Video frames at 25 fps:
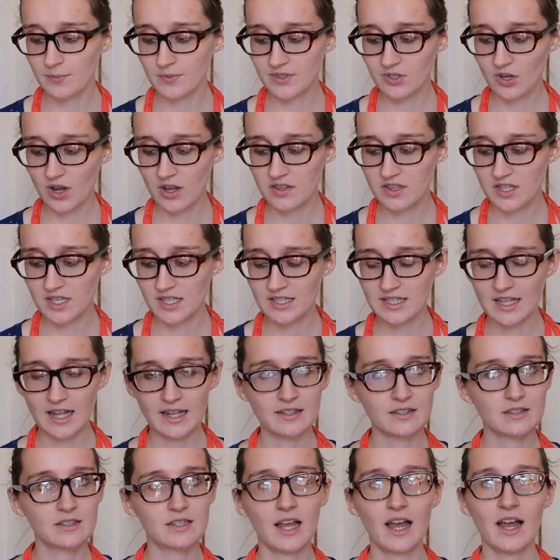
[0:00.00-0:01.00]
So I think
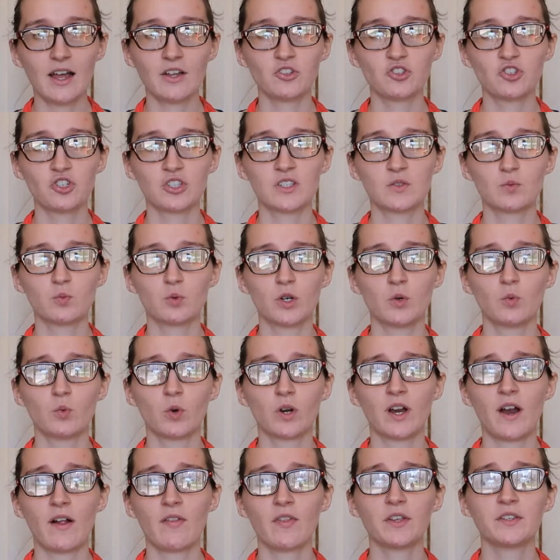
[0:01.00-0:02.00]
that just wouldn't
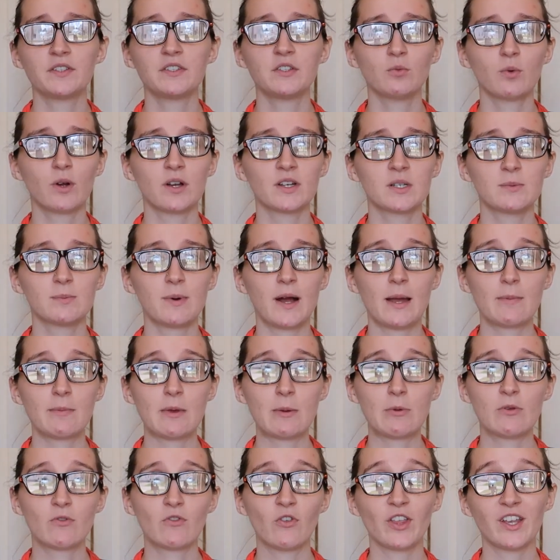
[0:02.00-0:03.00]
work unless you wanted to buy
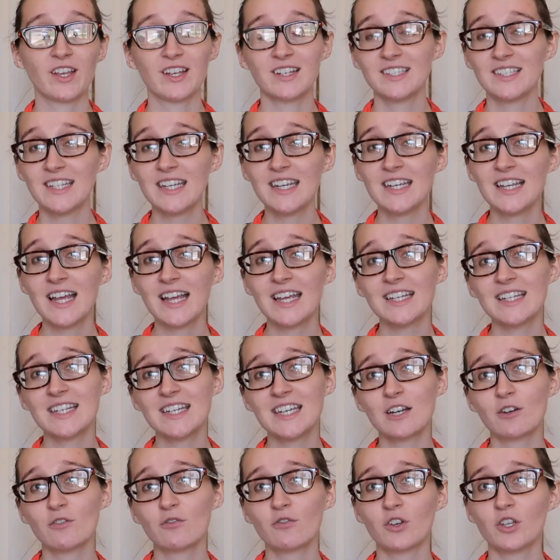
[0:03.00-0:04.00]
maybe for like a date
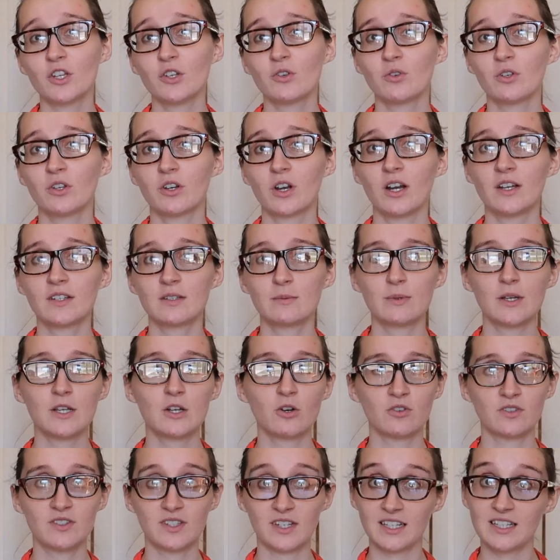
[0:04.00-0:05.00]
idea for you and your
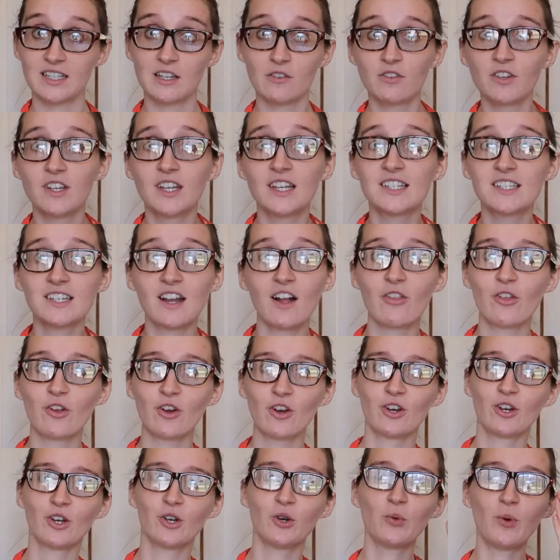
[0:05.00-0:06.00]
husband or significant
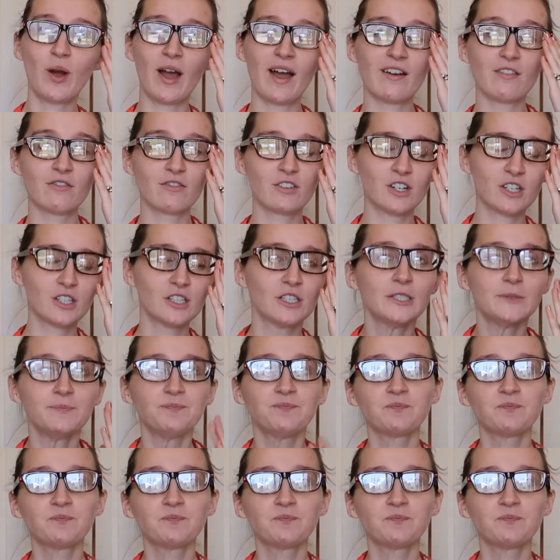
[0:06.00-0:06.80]
other, whoever.